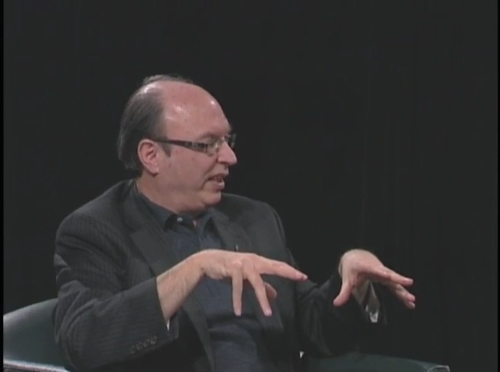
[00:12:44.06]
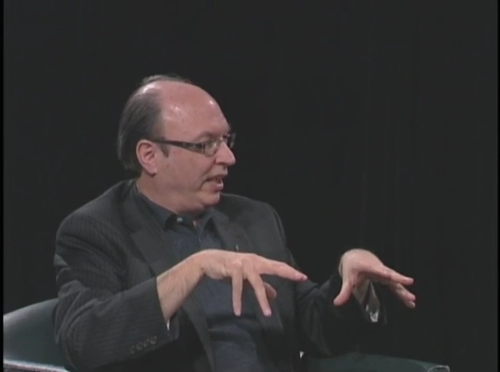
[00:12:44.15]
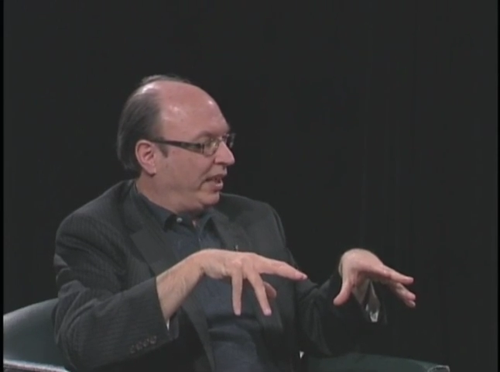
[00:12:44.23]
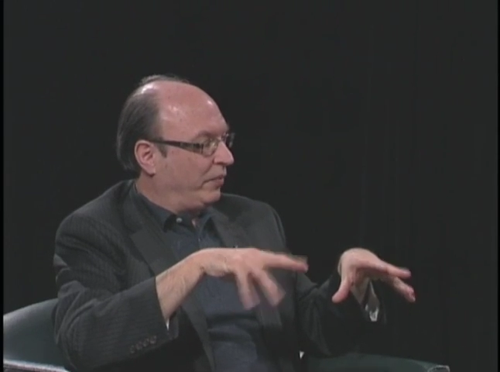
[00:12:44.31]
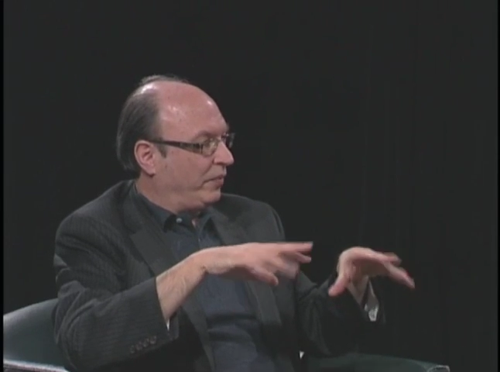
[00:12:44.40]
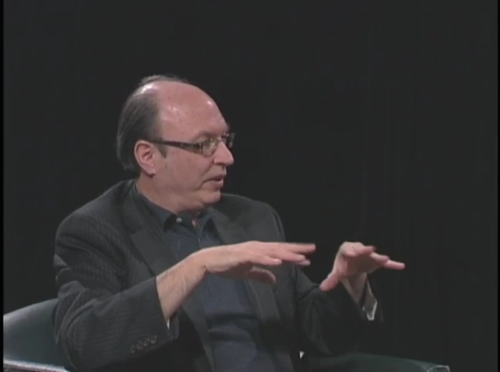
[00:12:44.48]

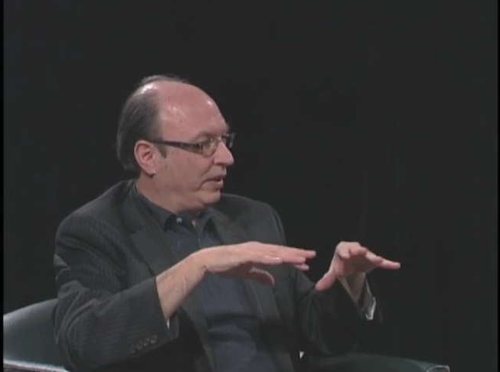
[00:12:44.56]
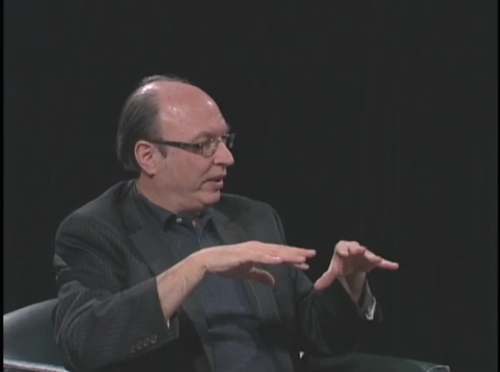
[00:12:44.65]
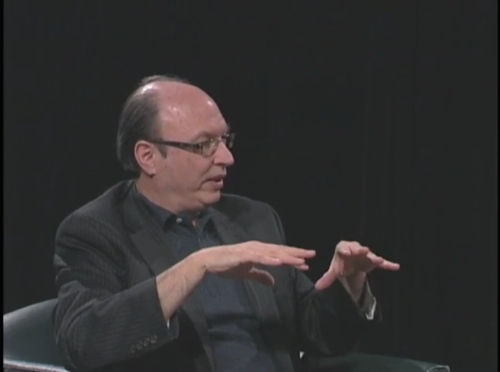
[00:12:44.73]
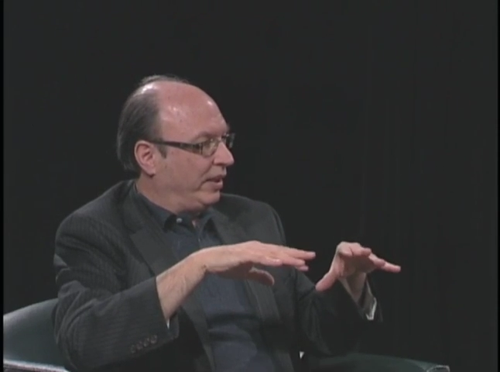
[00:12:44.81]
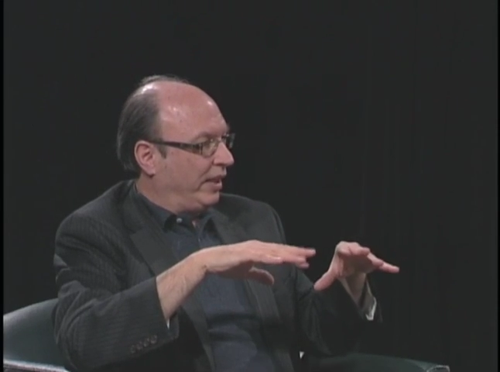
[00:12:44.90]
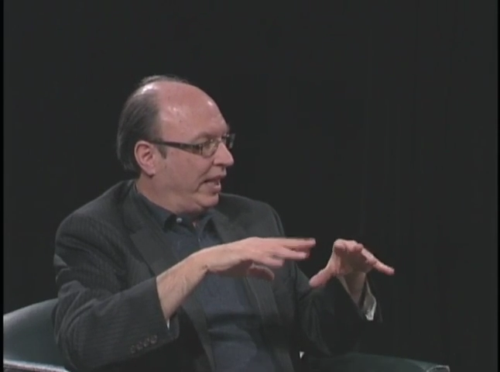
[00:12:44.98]
If
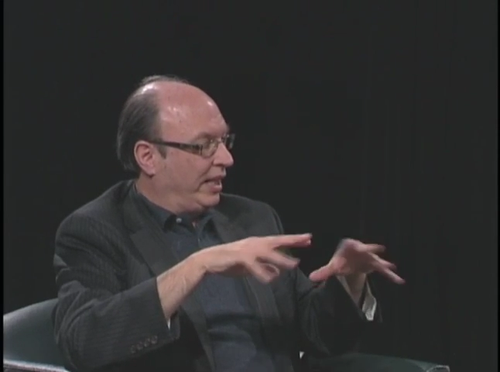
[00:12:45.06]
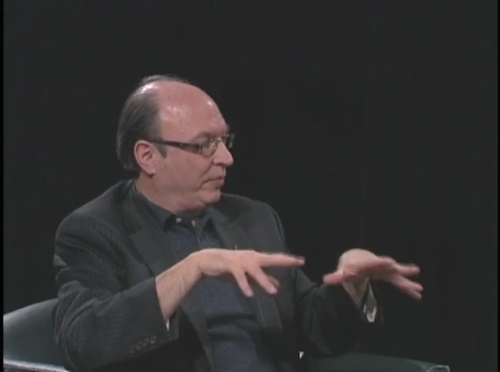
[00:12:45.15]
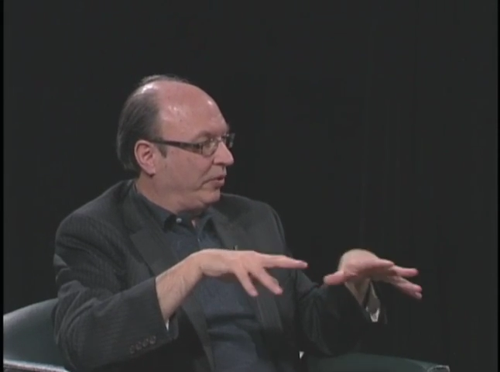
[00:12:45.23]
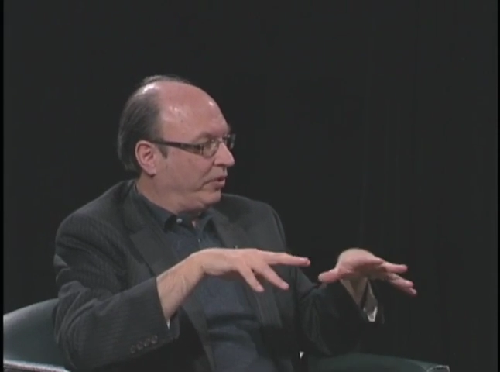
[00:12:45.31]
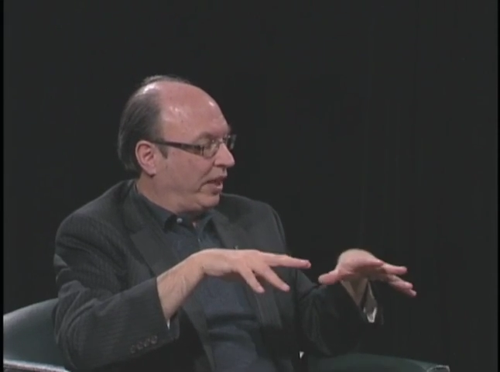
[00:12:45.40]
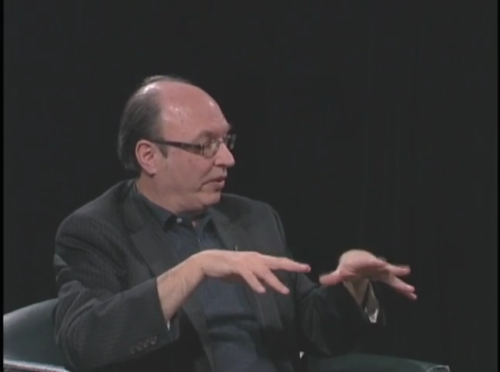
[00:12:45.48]

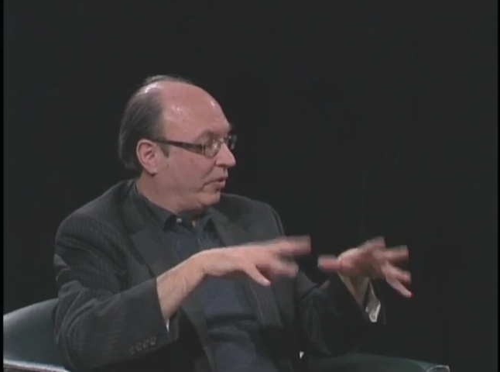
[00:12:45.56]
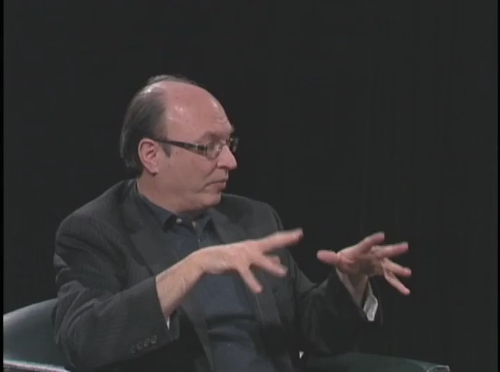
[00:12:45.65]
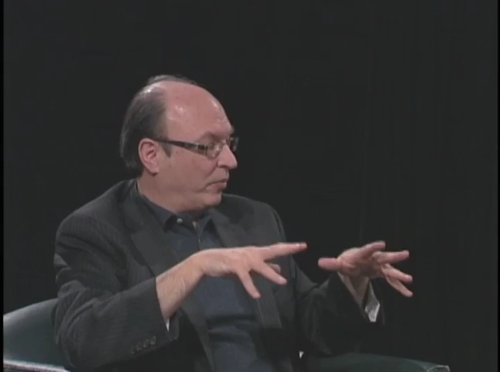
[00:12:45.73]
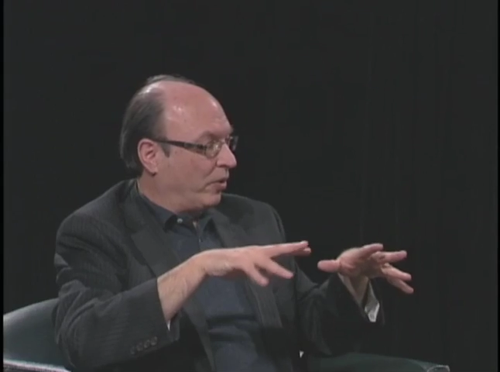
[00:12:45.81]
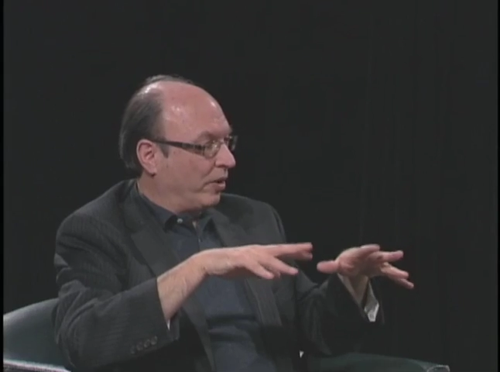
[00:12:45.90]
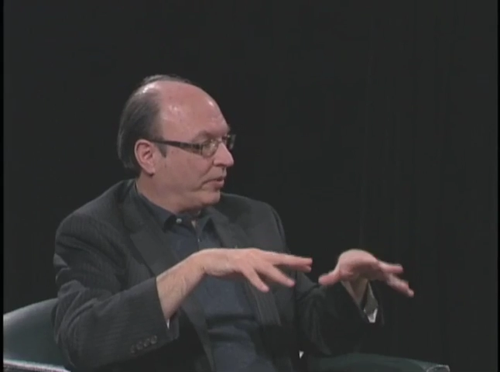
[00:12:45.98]
80% or
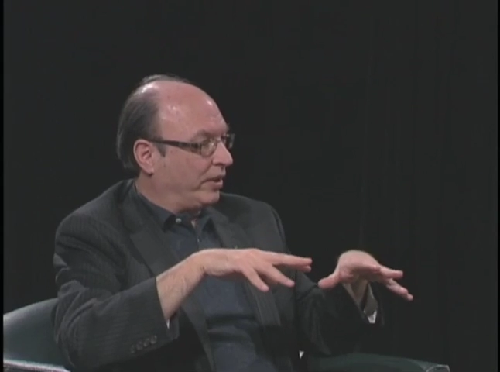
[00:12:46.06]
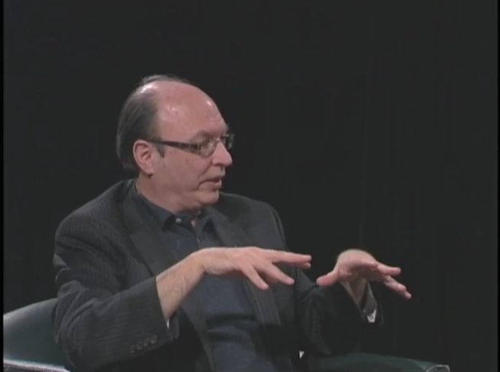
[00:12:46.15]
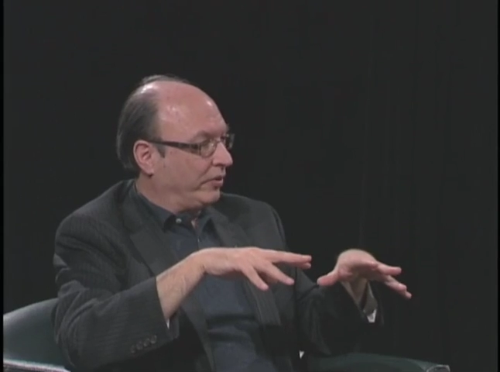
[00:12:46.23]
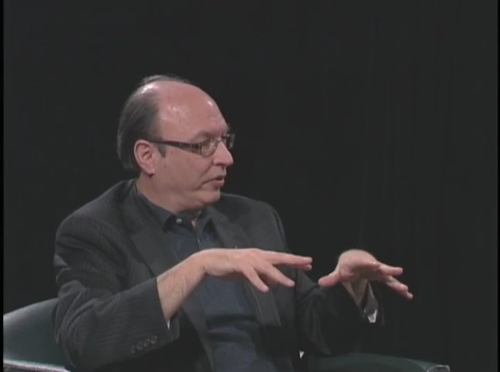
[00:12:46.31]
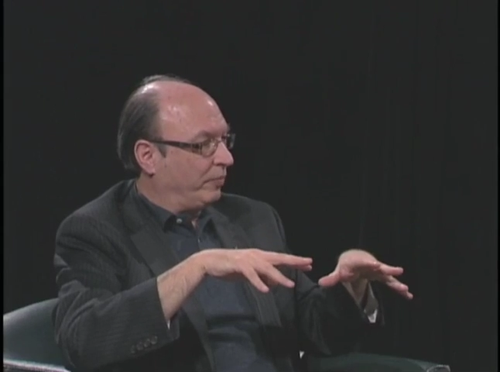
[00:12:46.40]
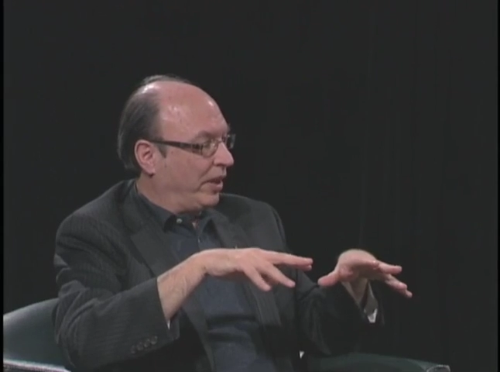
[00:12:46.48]
more of the
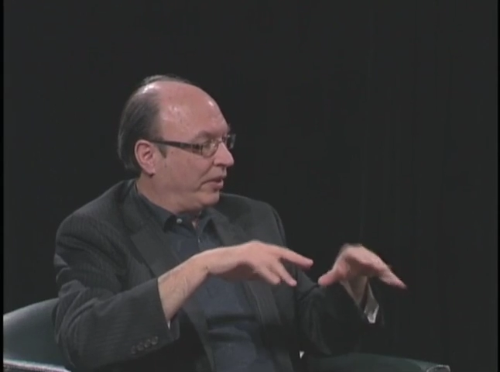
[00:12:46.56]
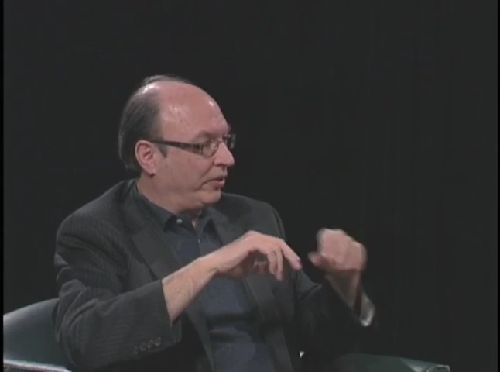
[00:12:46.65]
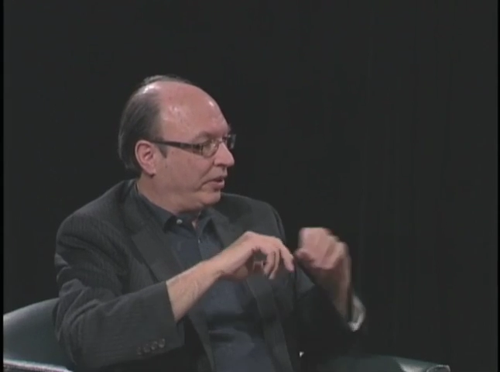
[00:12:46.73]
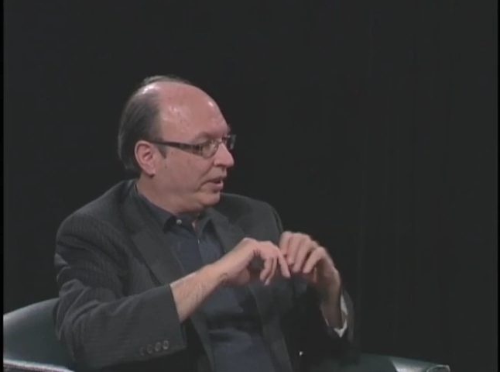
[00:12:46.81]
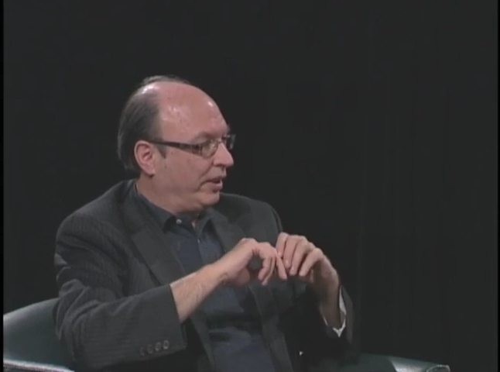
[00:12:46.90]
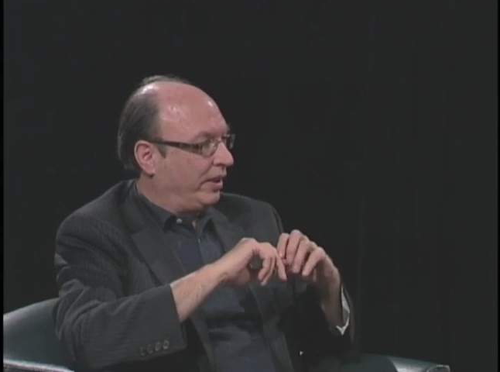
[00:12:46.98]
glaciers melt,